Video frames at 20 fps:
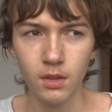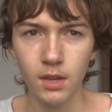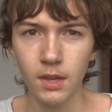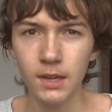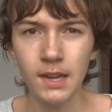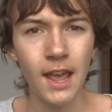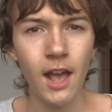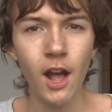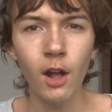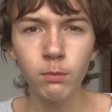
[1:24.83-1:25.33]

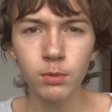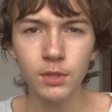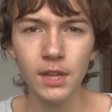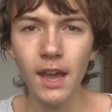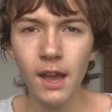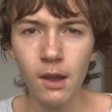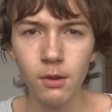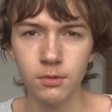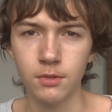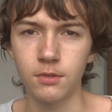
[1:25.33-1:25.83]
It helped
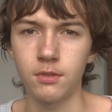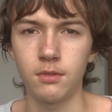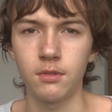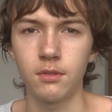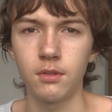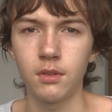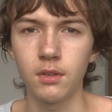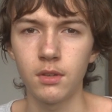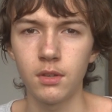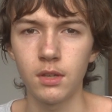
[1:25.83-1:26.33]
out
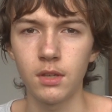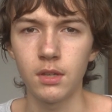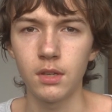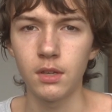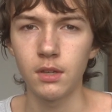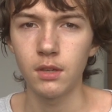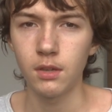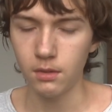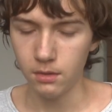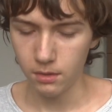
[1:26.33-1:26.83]

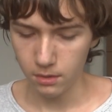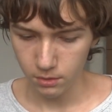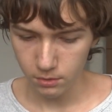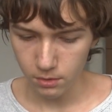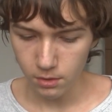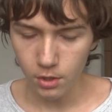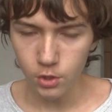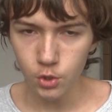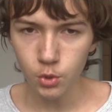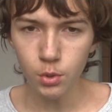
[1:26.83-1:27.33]

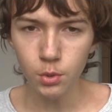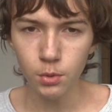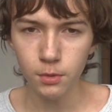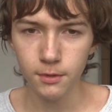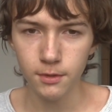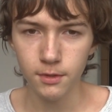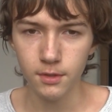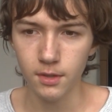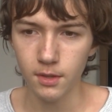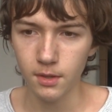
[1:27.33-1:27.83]
to the
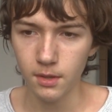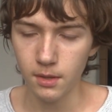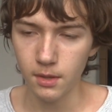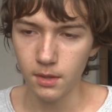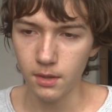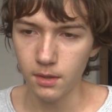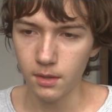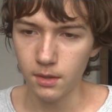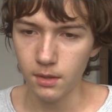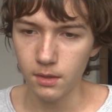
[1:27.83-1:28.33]
truth.
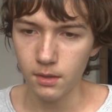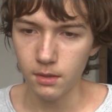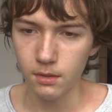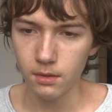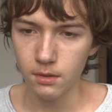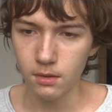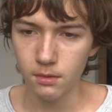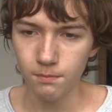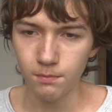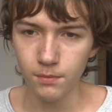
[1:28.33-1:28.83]

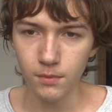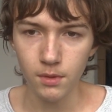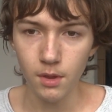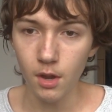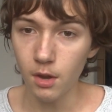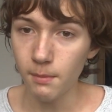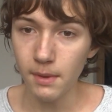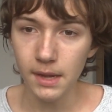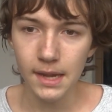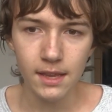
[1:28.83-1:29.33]

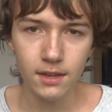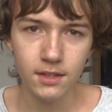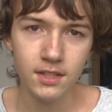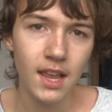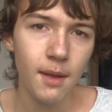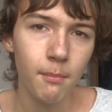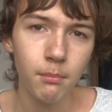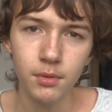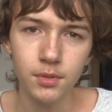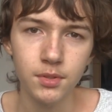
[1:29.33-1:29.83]
There are many
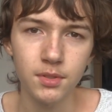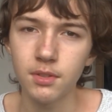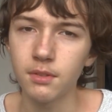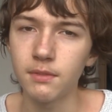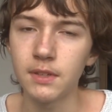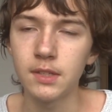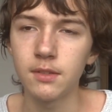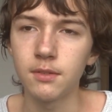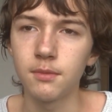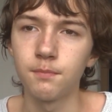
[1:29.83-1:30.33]
examples
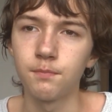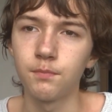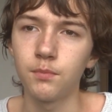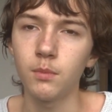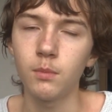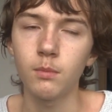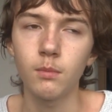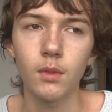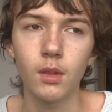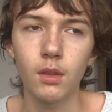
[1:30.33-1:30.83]
of it.
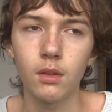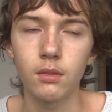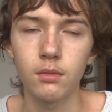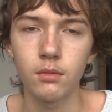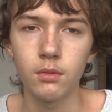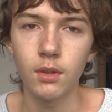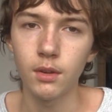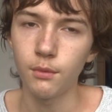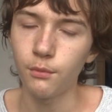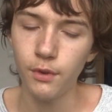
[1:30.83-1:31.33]

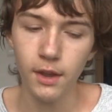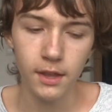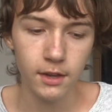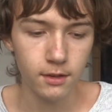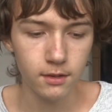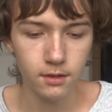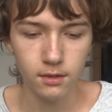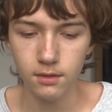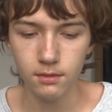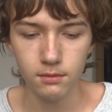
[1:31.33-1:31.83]
You can find
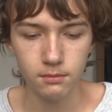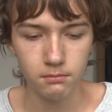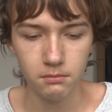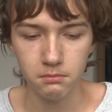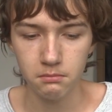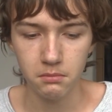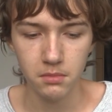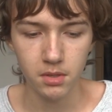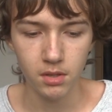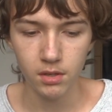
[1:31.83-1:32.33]
it
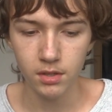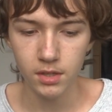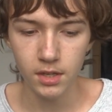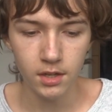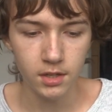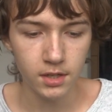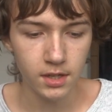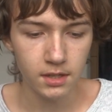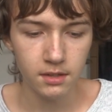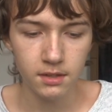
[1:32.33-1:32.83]
on the
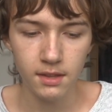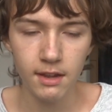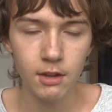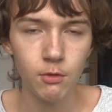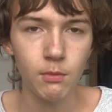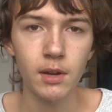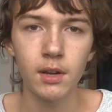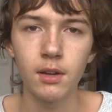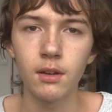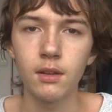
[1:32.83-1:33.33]
internet
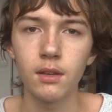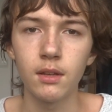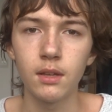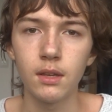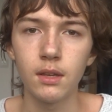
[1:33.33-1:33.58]
anywhere.